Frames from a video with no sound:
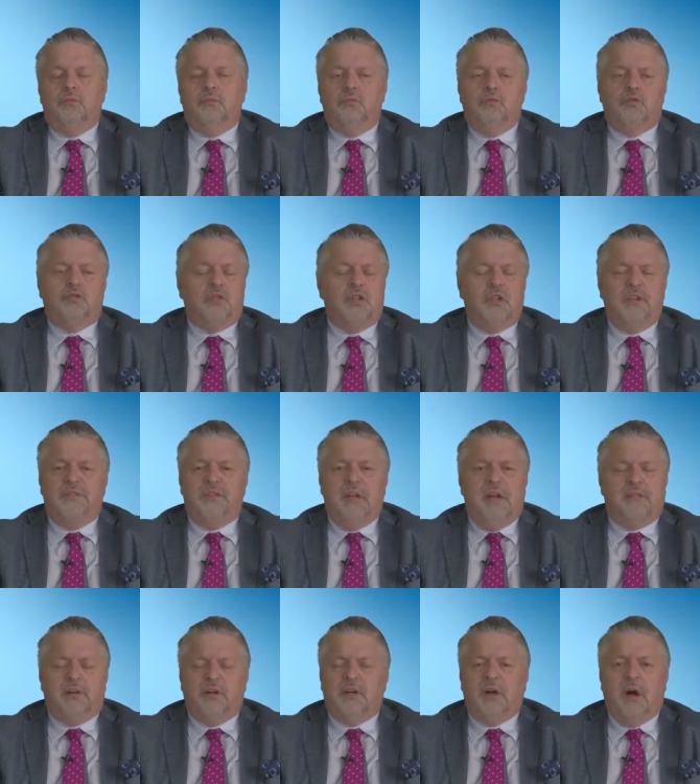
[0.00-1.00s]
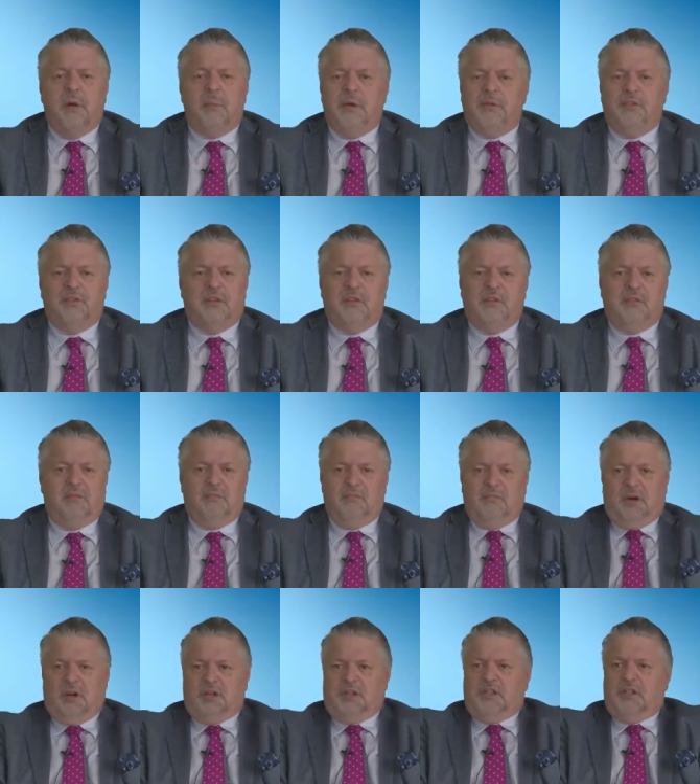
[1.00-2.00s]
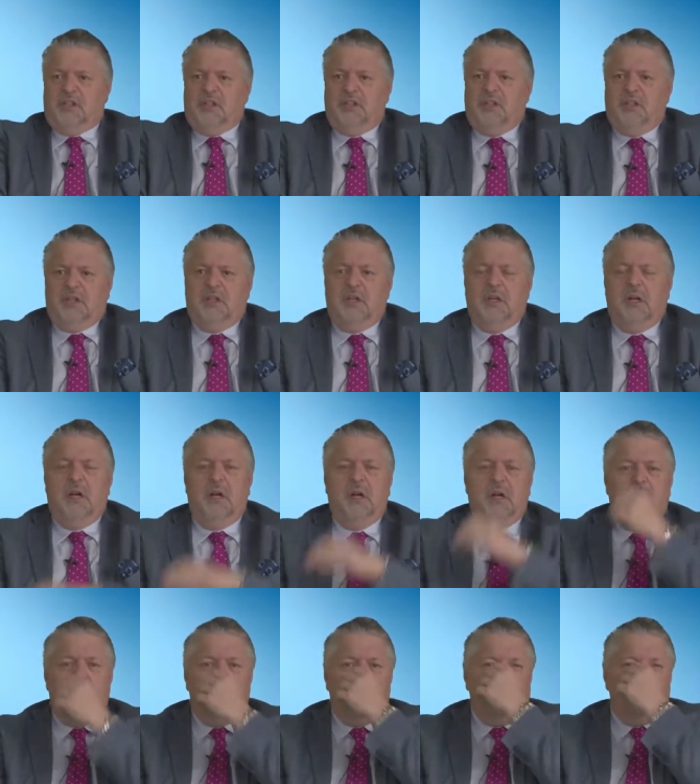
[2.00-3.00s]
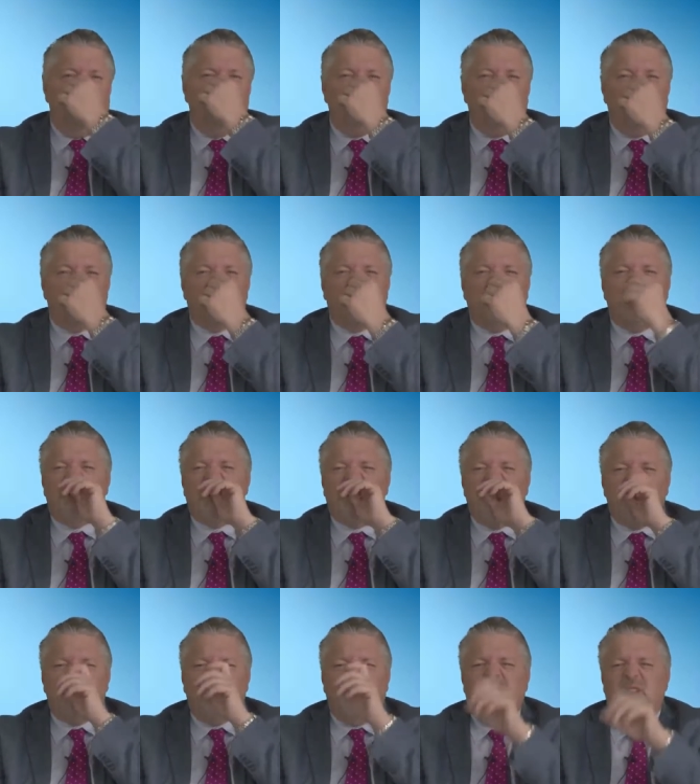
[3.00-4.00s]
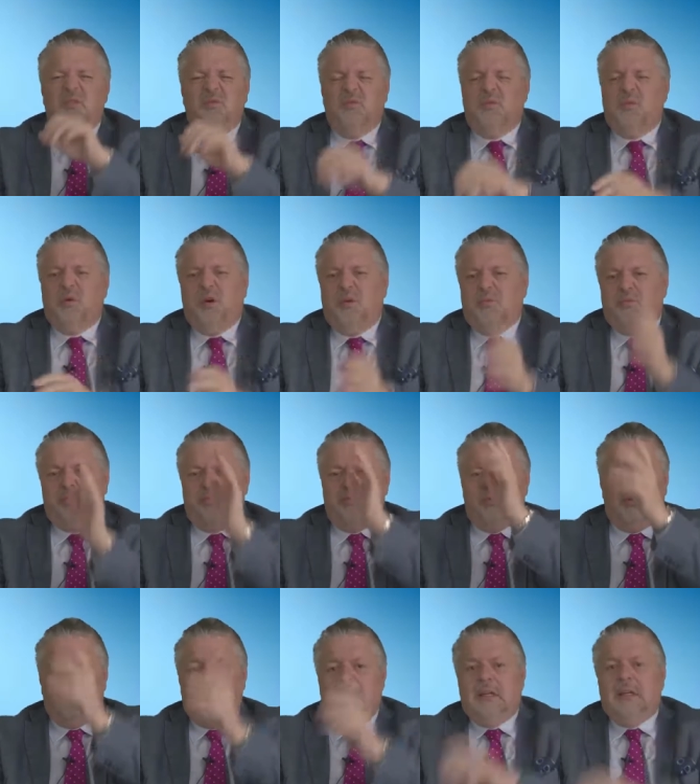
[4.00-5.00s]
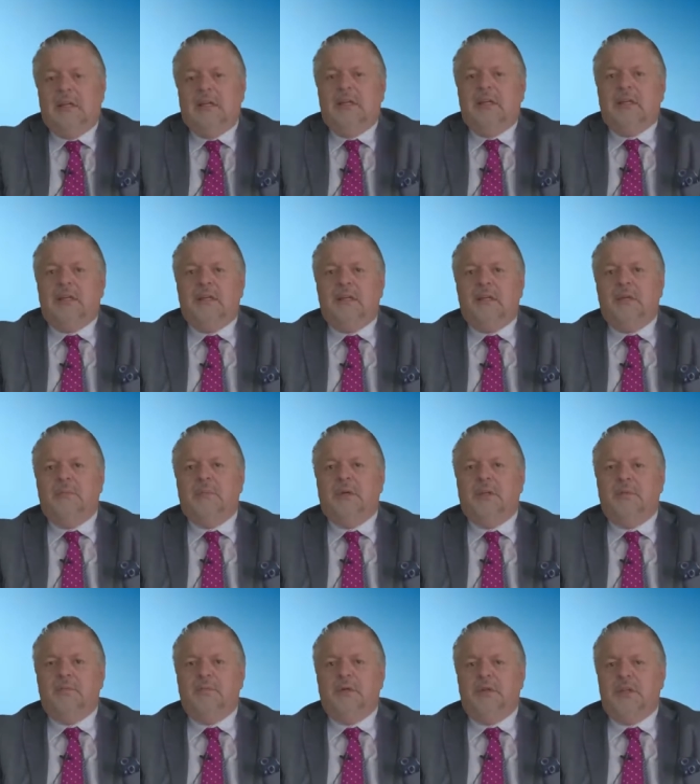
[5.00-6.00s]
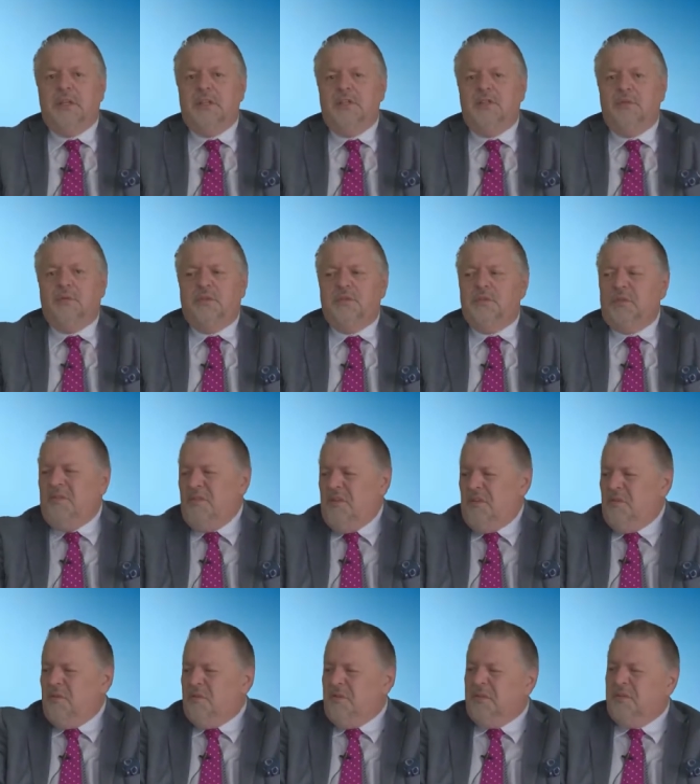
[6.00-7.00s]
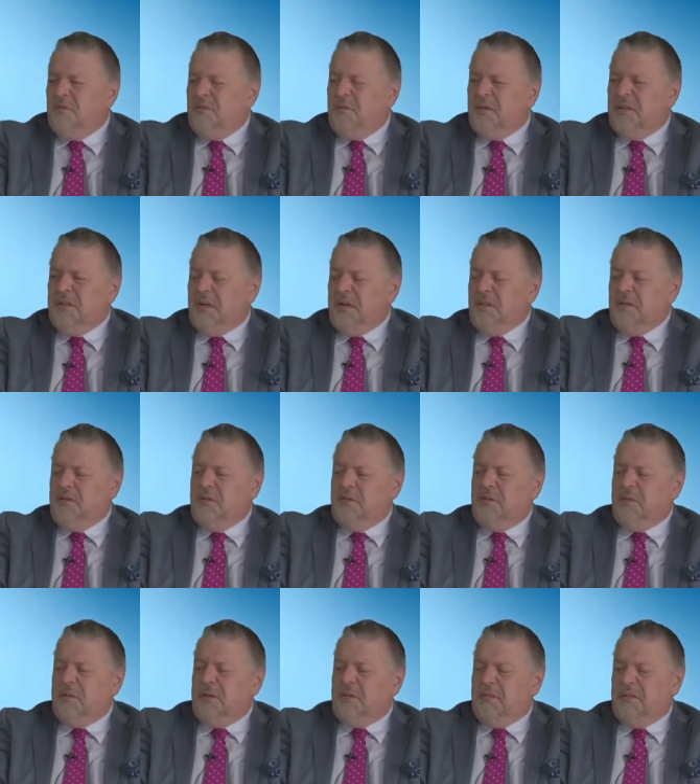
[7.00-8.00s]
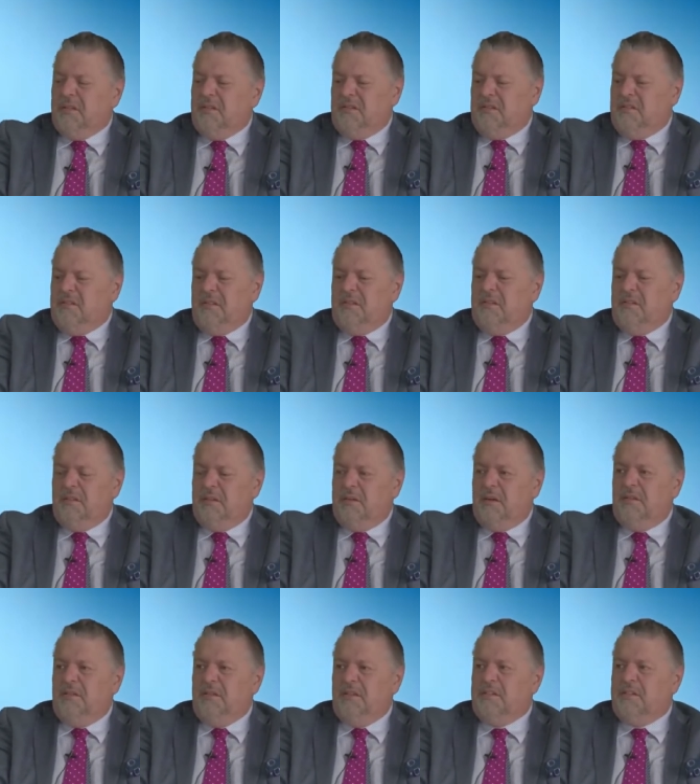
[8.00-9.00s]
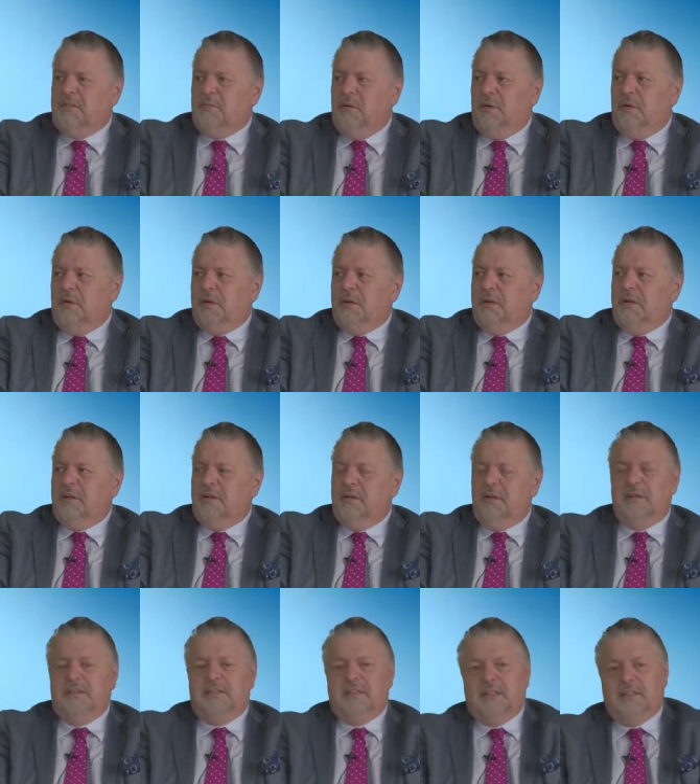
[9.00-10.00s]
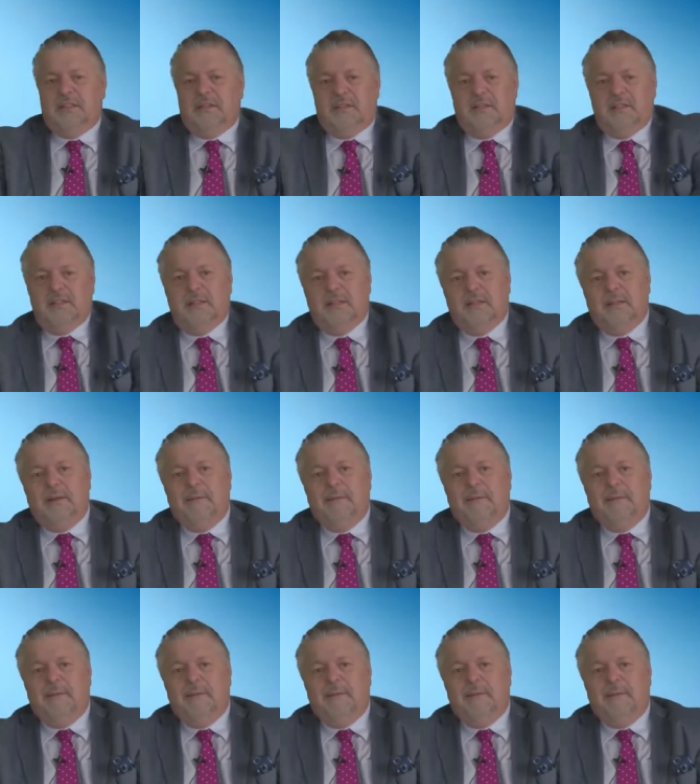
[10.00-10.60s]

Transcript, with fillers: Steve never commented much, yeah. He just listened and well, uh, but but Insoo was oh what are you doing? How does it work? Etc. Uh, etc.